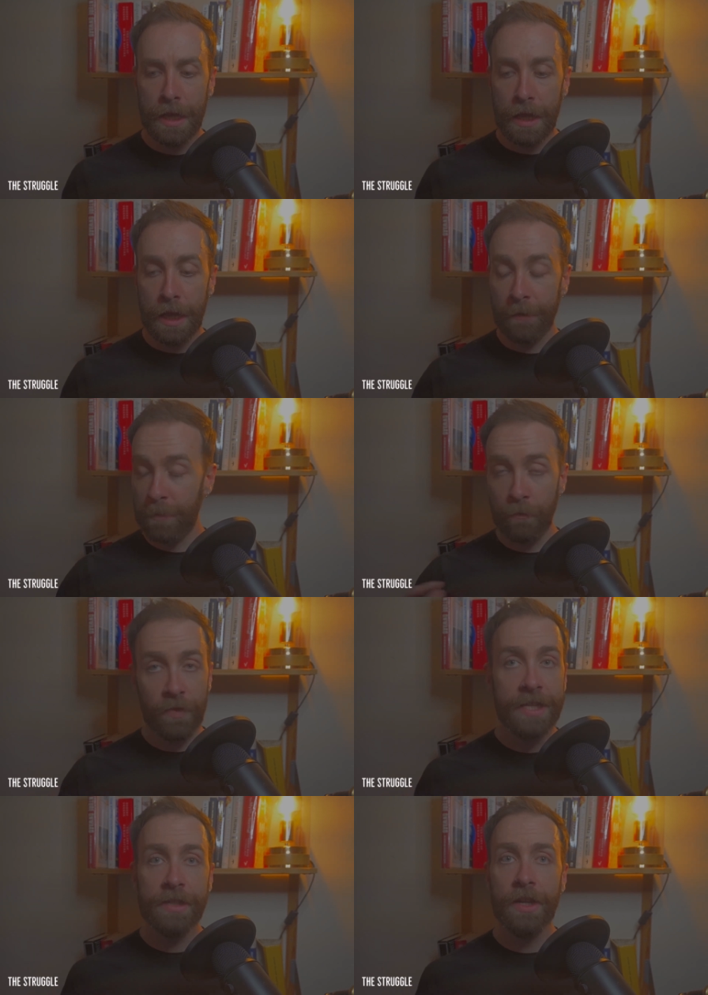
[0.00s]
and I've been
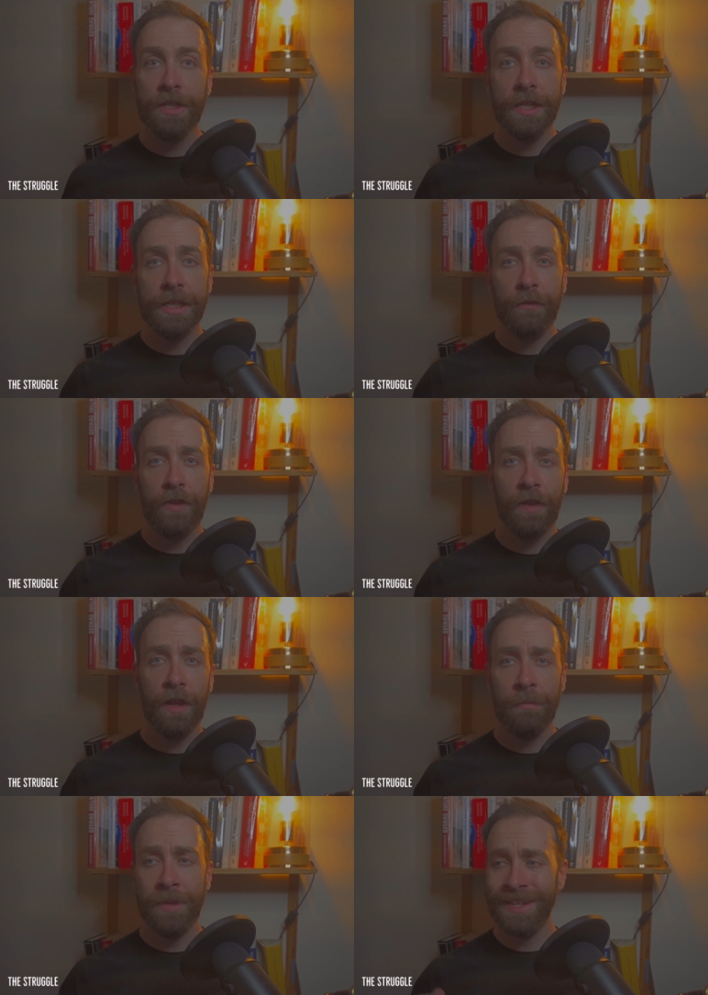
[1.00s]
researching
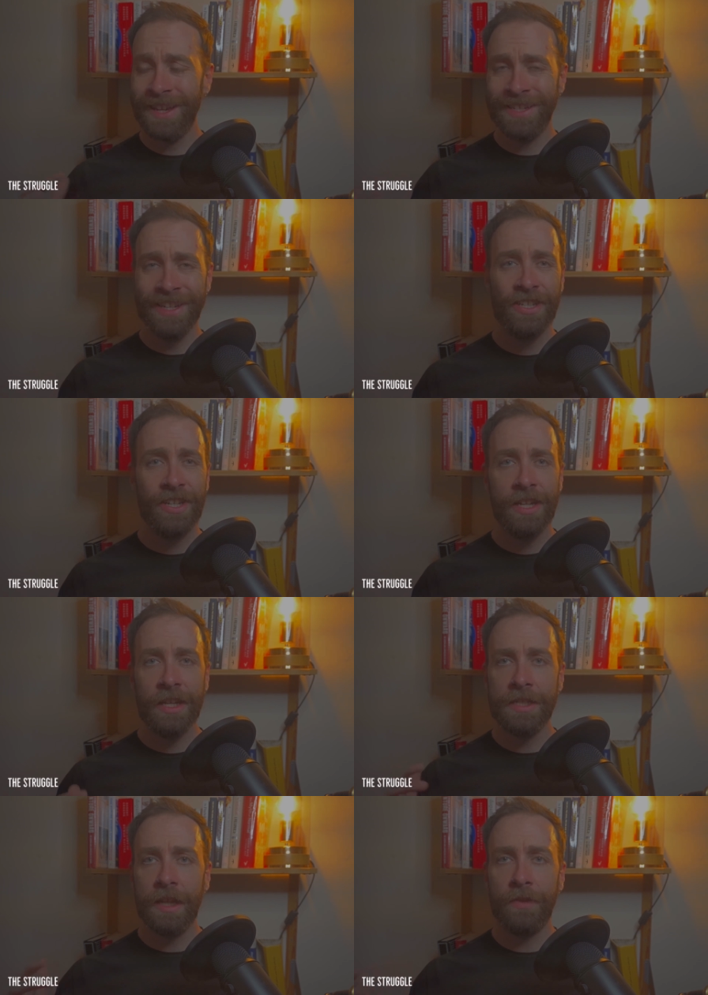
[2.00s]
self-development, addiction,
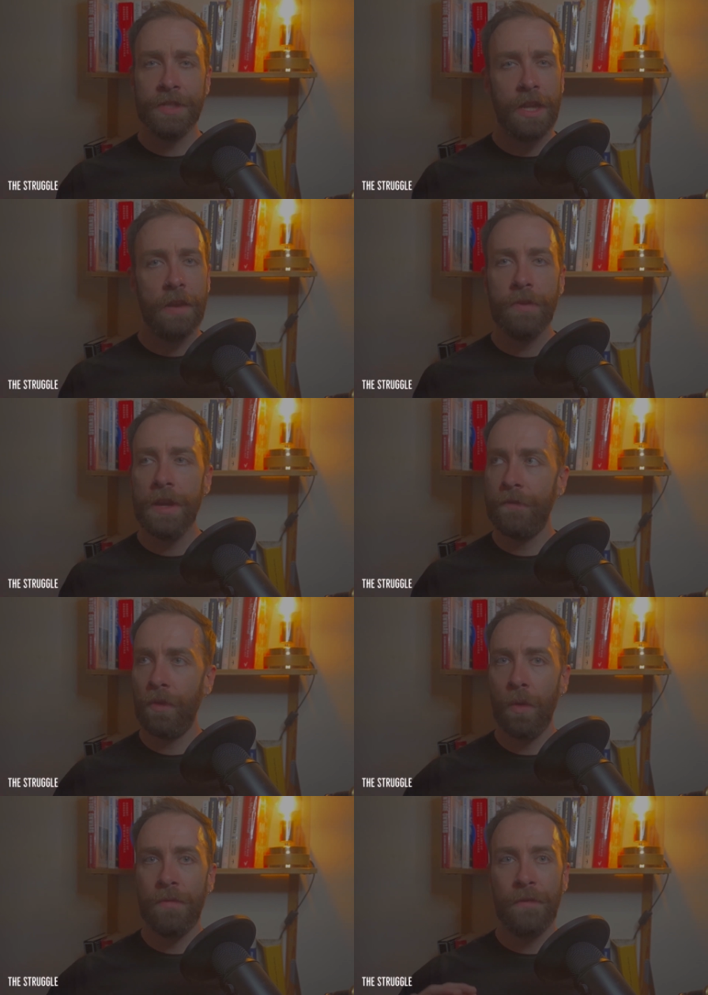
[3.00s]
and self-discovery
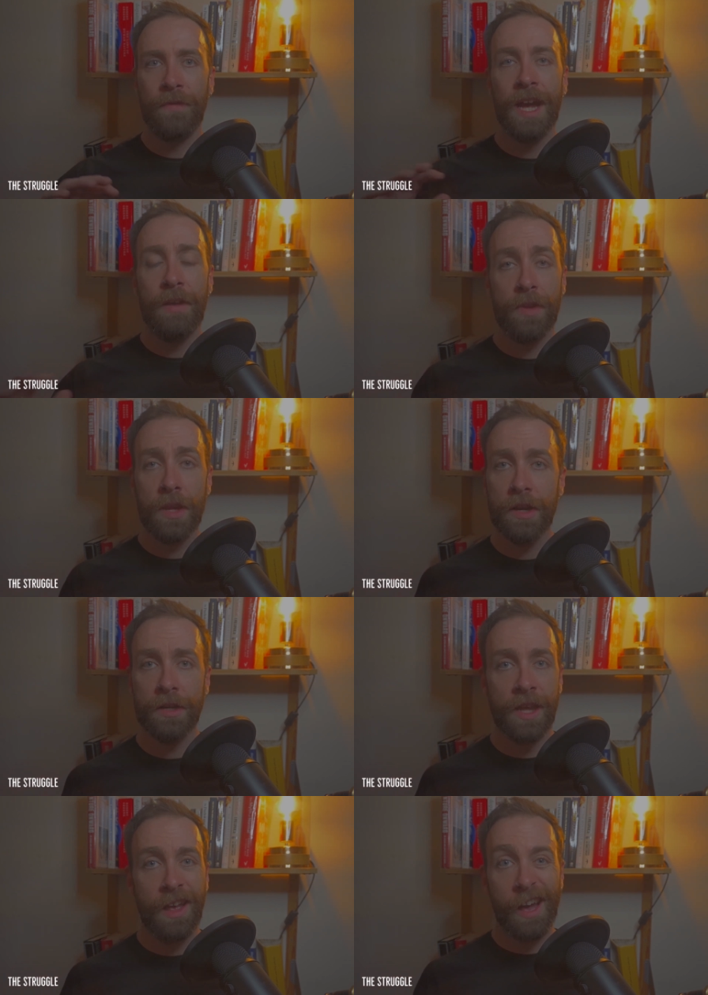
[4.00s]
for over 5 years.